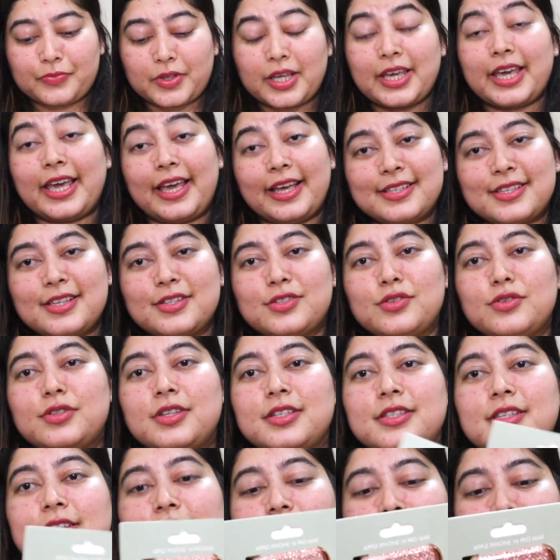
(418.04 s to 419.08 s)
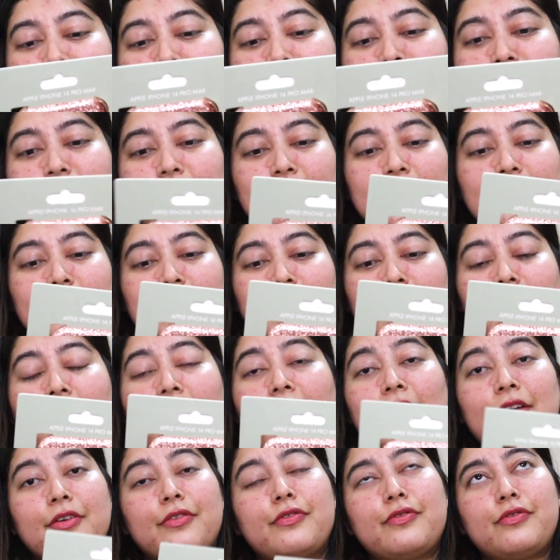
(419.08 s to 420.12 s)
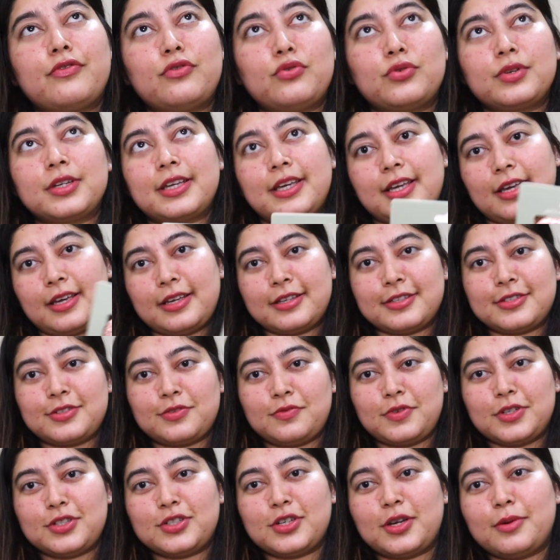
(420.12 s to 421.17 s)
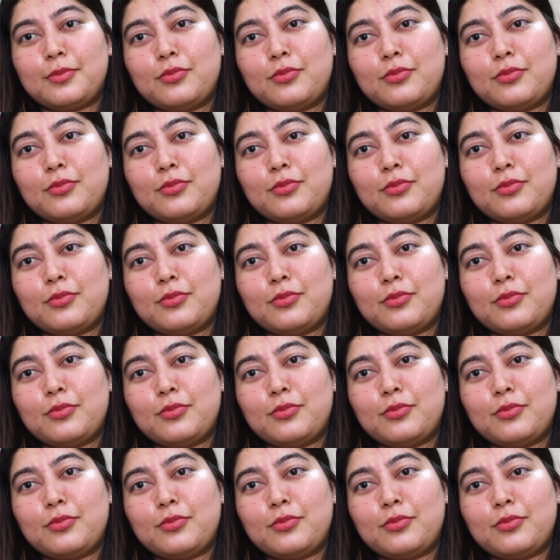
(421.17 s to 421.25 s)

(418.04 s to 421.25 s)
case. So this is a iPhone case which I